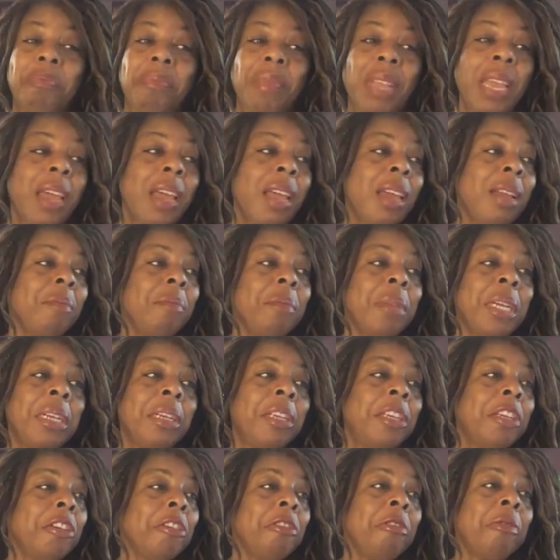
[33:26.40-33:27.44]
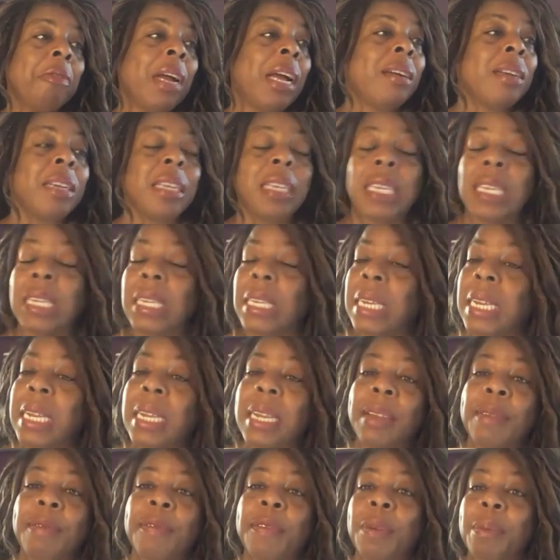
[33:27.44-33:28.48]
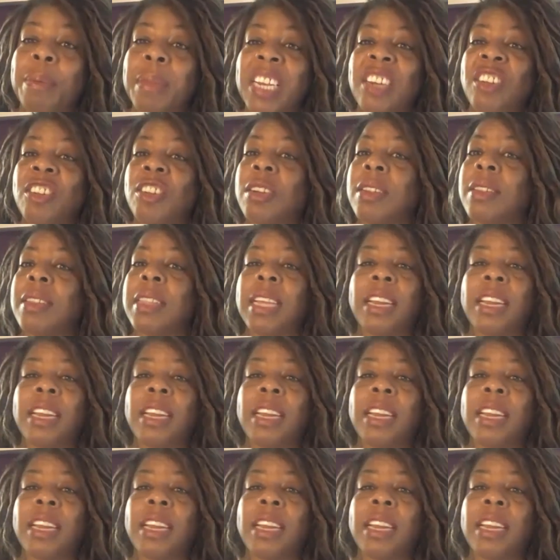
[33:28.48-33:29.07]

had me to go out and seek information